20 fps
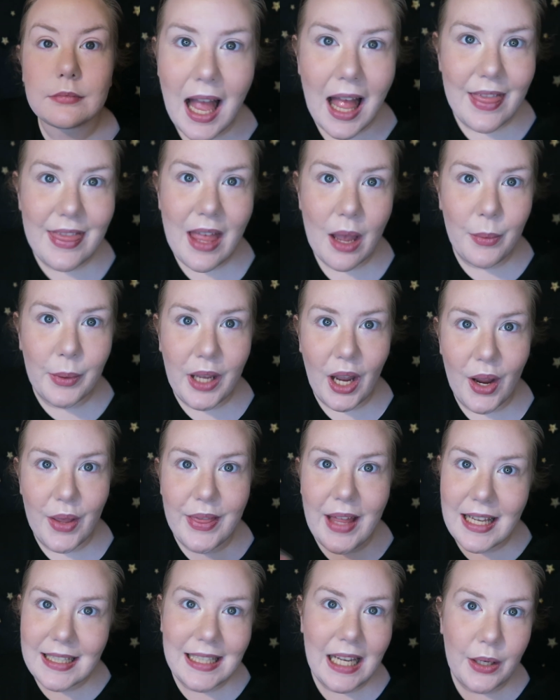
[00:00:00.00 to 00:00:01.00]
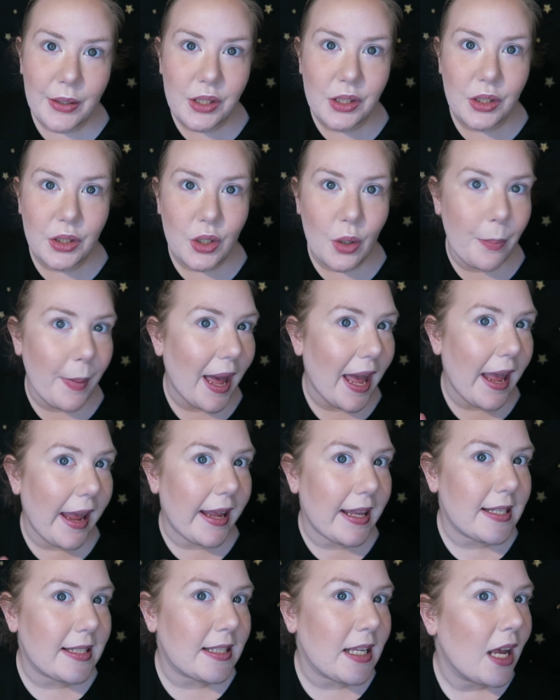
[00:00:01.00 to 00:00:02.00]
And there we go, that's how you do your
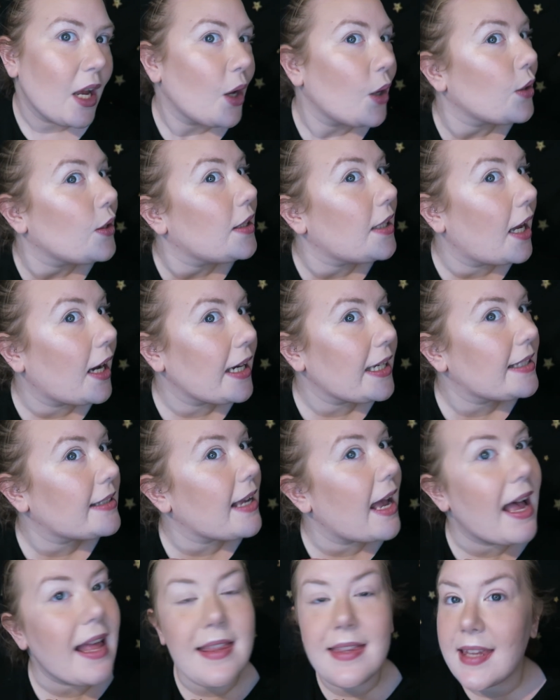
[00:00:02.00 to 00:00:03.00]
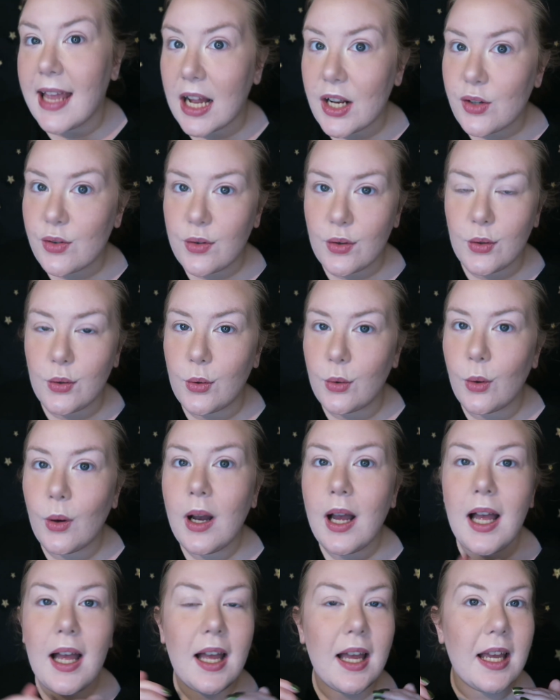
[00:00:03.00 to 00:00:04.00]
base. Nice and natural.
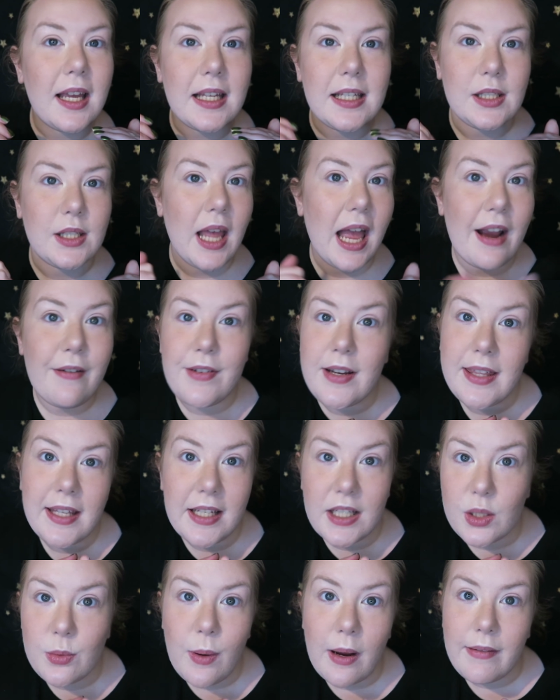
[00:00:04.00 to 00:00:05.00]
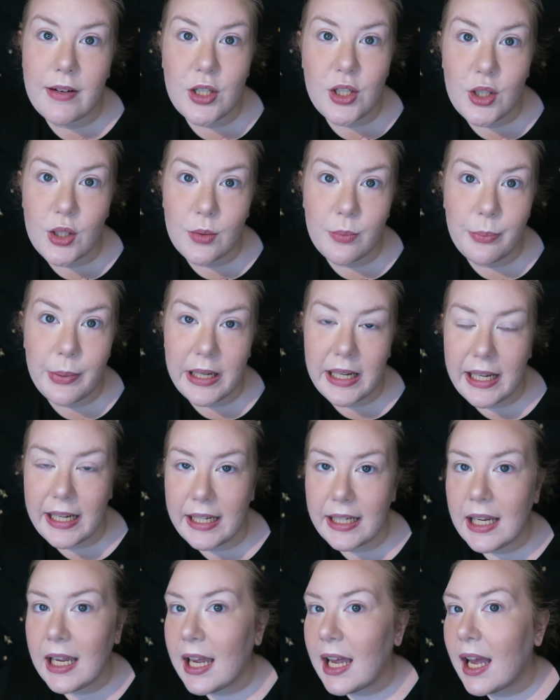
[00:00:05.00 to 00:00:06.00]
Everything is where it should
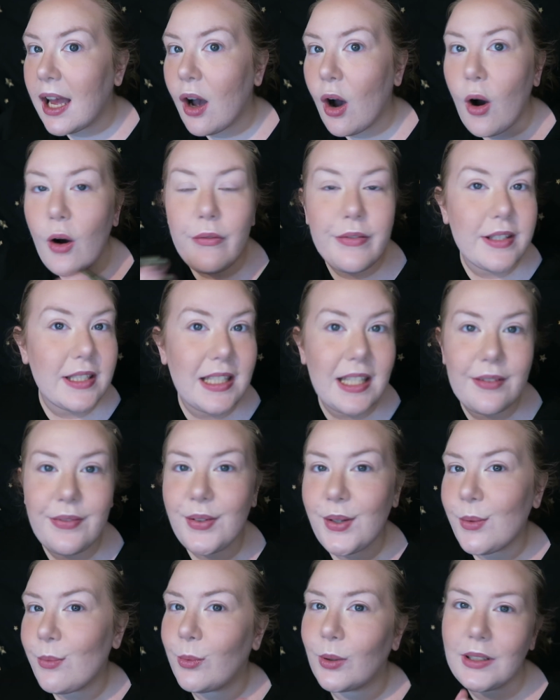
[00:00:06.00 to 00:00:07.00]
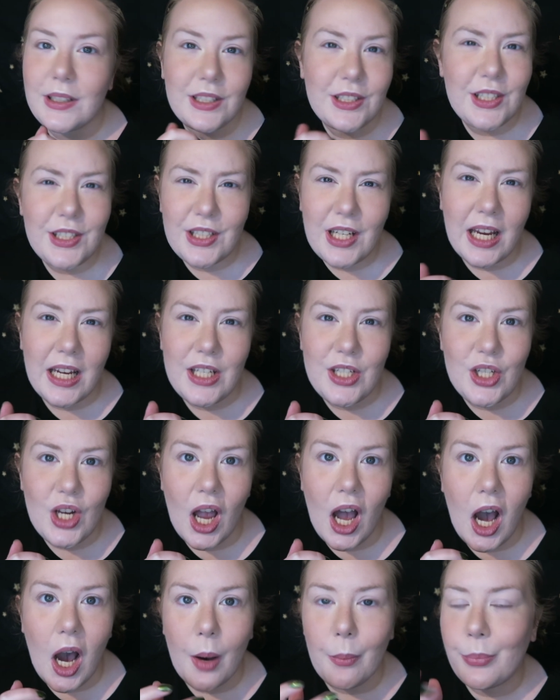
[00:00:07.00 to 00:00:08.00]
be. Obviously if you wanted to change it
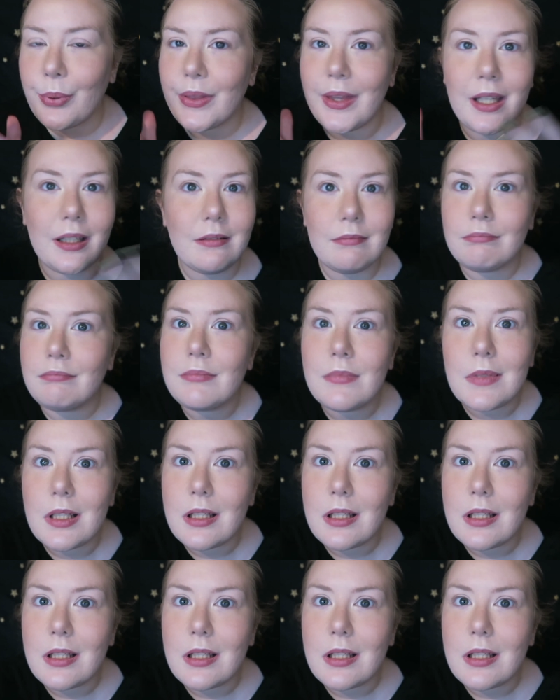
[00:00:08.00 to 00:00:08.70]
up, then